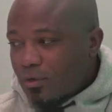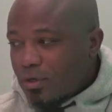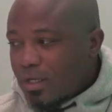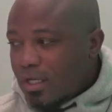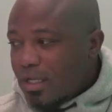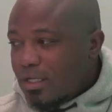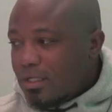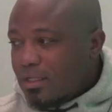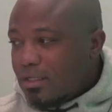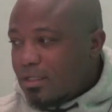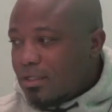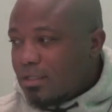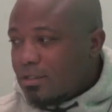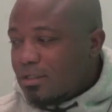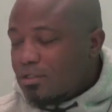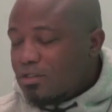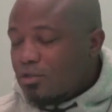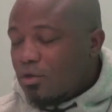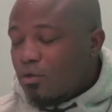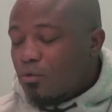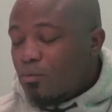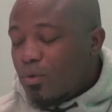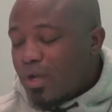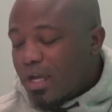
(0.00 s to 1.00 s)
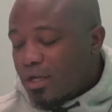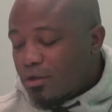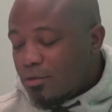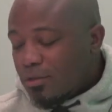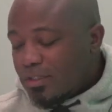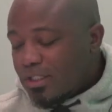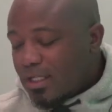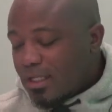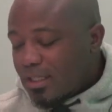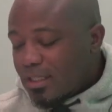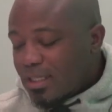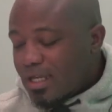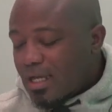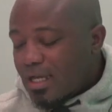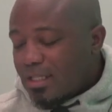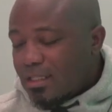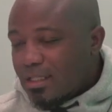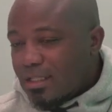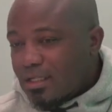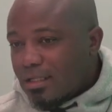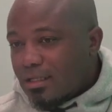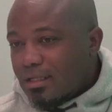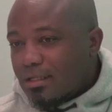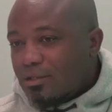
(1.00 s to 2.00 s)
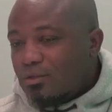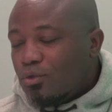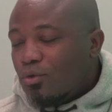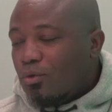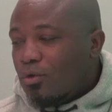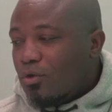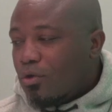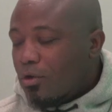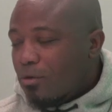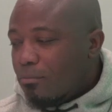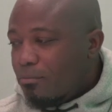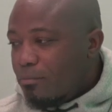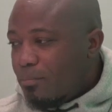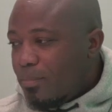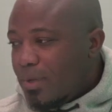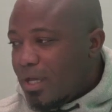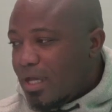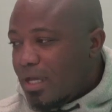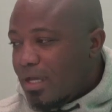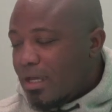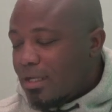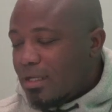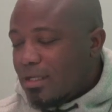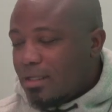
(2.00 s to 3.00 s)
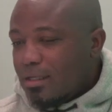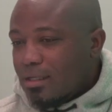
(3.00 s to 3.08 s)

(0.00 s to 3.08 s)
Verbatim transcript: Okay, so we are using than to compare